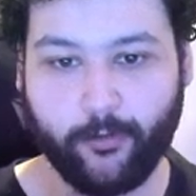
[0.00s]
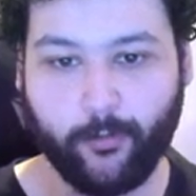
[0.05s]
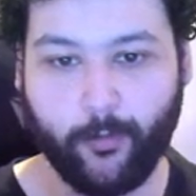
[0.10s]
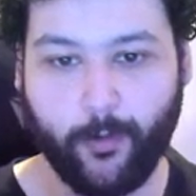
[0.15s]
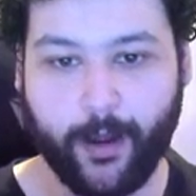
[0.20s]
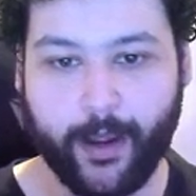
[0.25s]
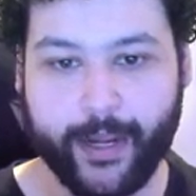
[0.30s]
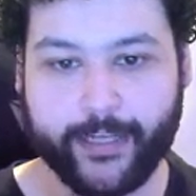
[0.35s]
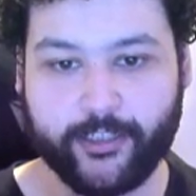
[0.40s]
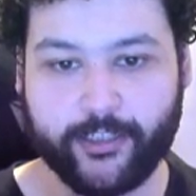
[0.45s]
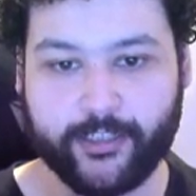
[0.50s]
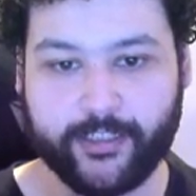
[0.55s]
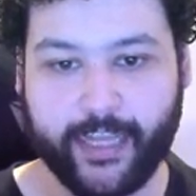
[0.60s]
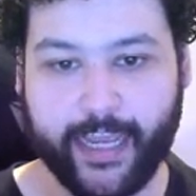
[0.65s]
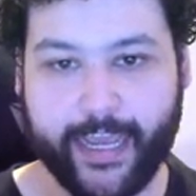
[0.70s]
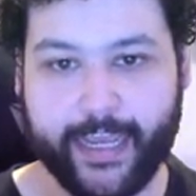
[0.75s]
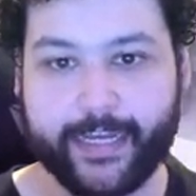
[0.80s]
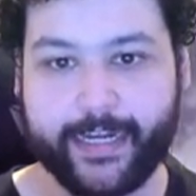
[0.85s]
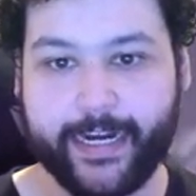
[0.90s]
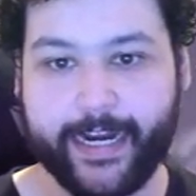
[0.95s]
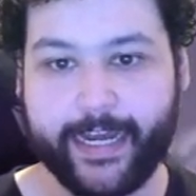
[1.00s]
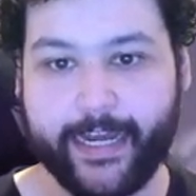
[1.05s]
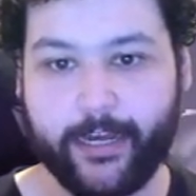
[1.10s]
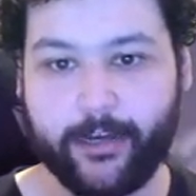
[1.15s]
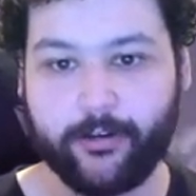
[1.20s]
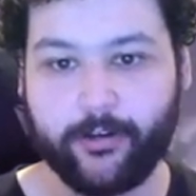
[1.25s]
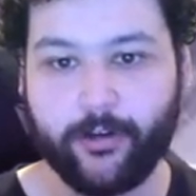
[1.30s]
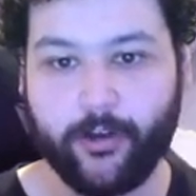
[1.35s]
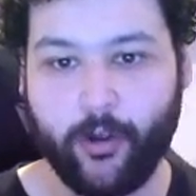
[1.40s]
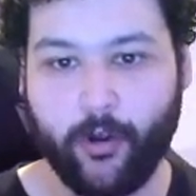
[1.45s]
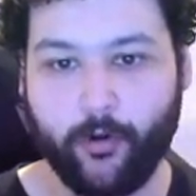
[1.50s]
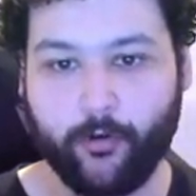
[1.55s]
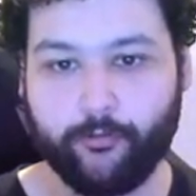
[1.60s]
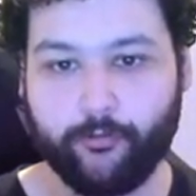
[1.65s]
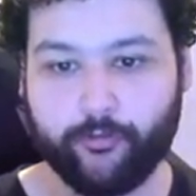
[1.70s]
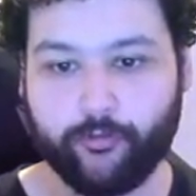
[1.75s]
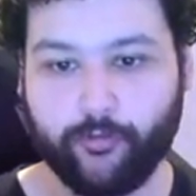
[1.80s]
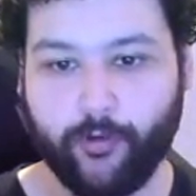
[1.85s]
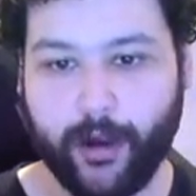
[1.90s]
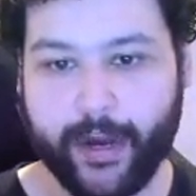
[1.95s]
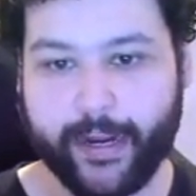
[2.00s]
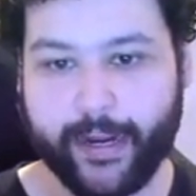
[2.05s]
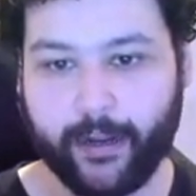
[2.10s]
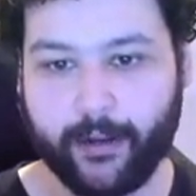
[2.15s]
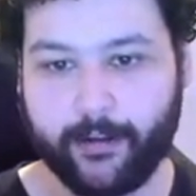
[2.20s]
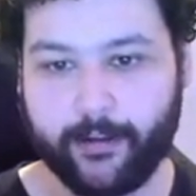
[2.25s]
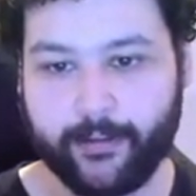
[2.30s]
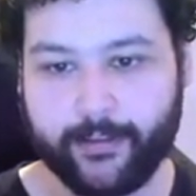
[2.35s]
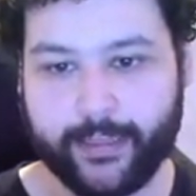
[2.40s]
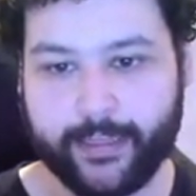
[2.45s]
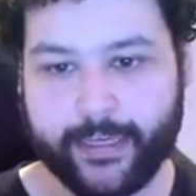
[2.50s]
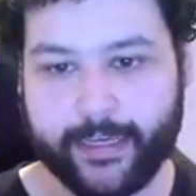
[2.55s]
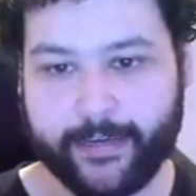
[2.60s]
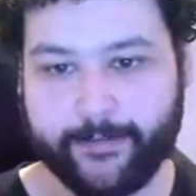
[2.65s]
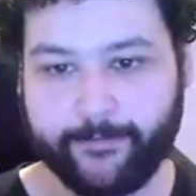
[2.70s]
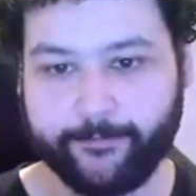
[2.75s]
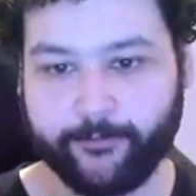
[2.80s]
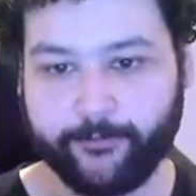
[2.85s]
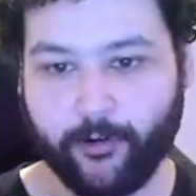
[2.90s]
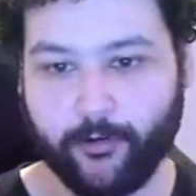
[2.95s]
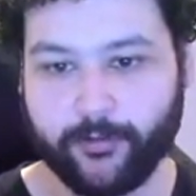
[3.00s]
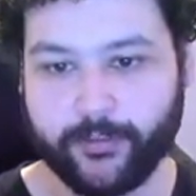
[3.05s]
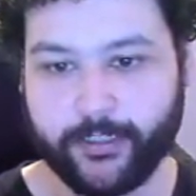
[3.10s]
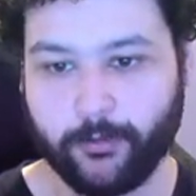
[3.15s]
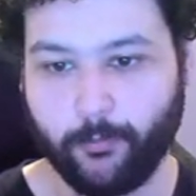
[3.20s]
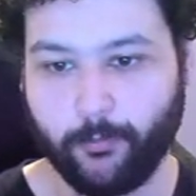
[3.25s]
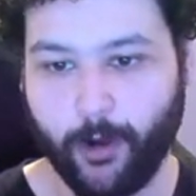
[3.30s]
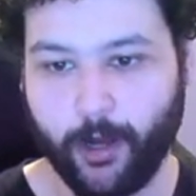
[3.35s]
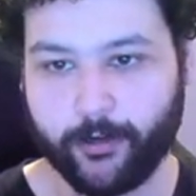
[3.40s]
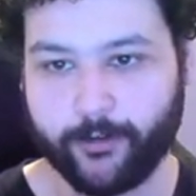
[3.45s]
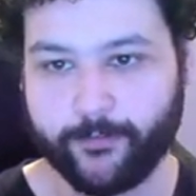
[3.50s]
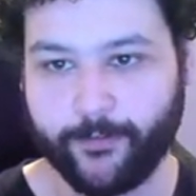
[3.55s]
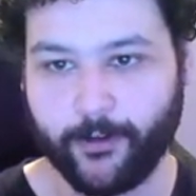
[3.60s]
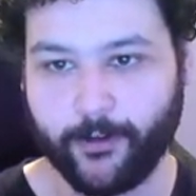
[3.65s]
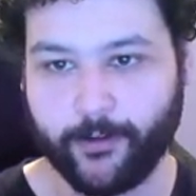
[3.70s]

Y just hanging out right on the frozen waterfall